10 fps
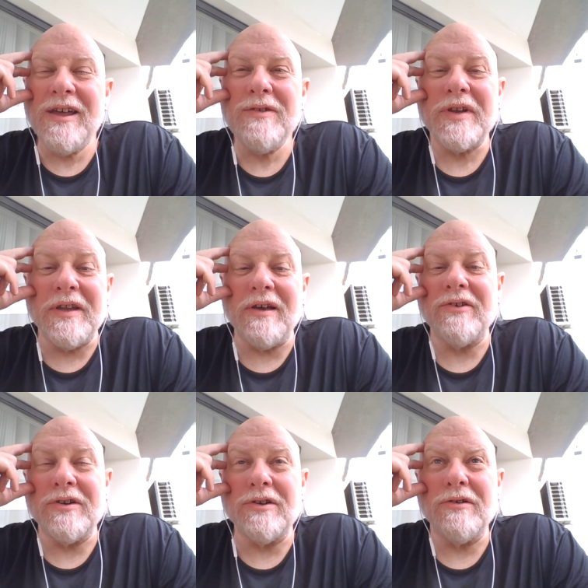a
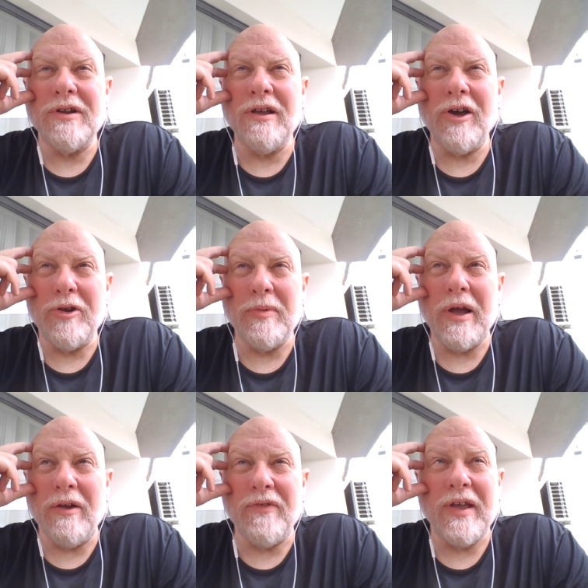down and dirty
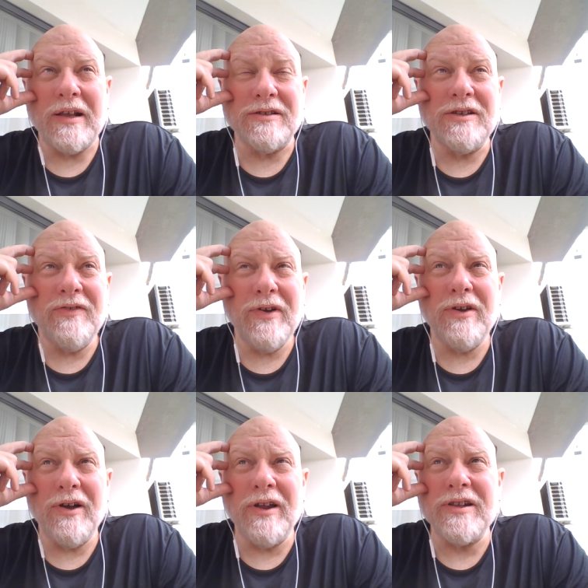autobiography, actually. He's
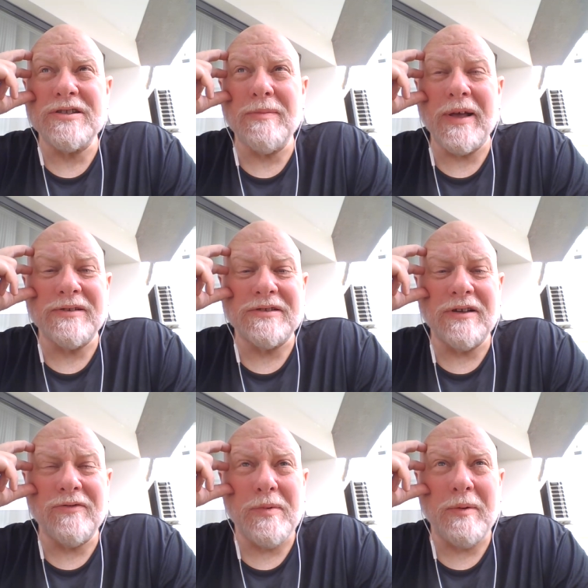very honest about
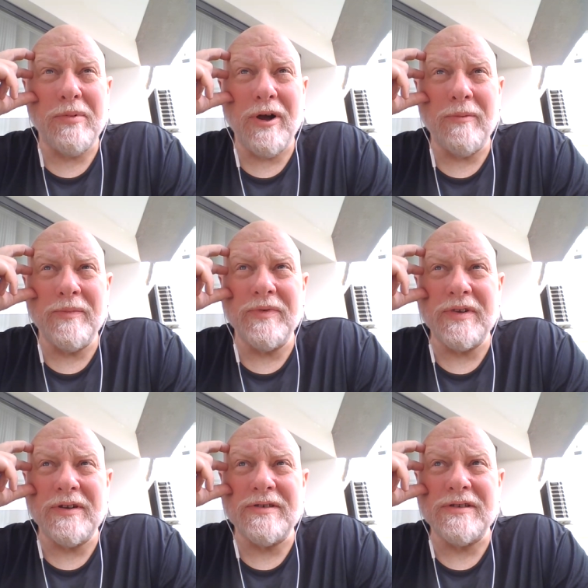stuff, about problems
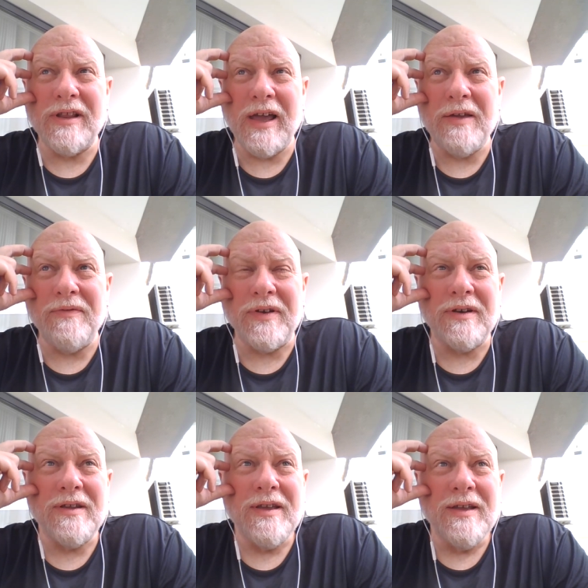in his life,
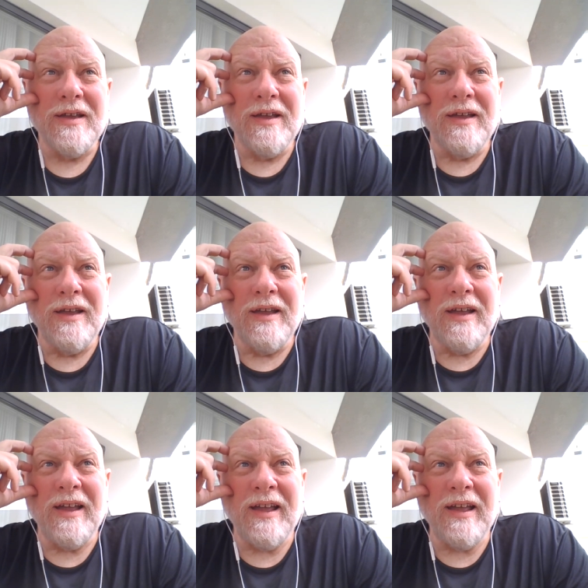and
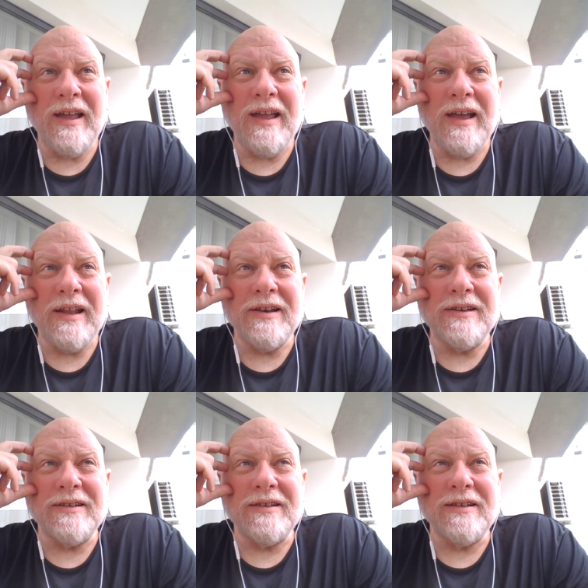you
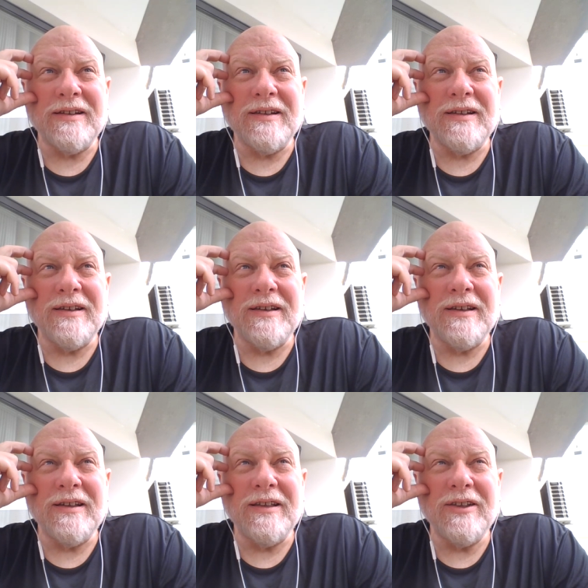
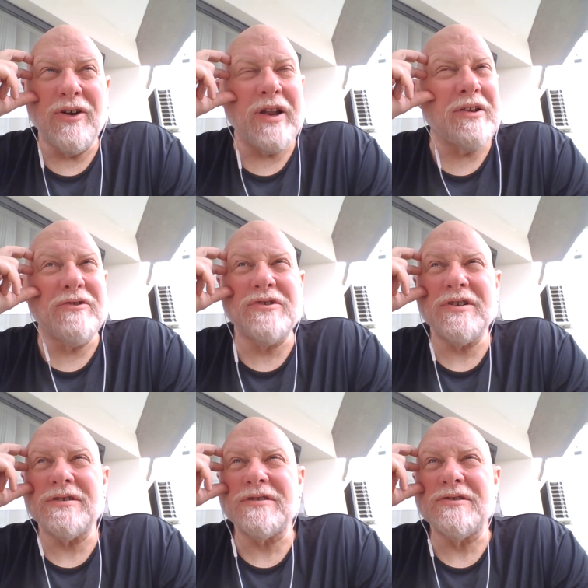know, and
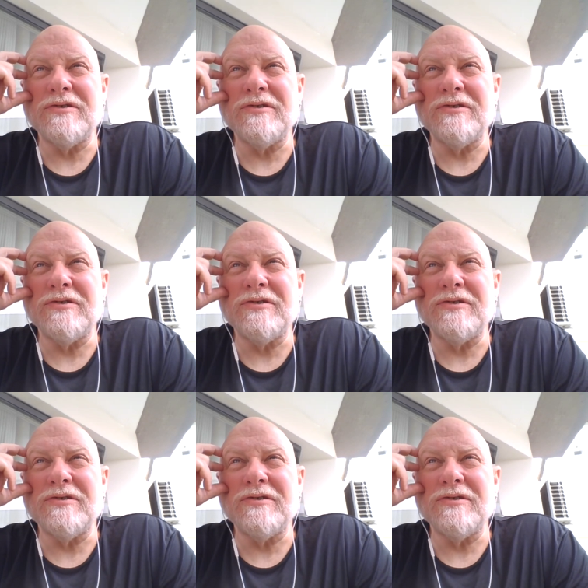just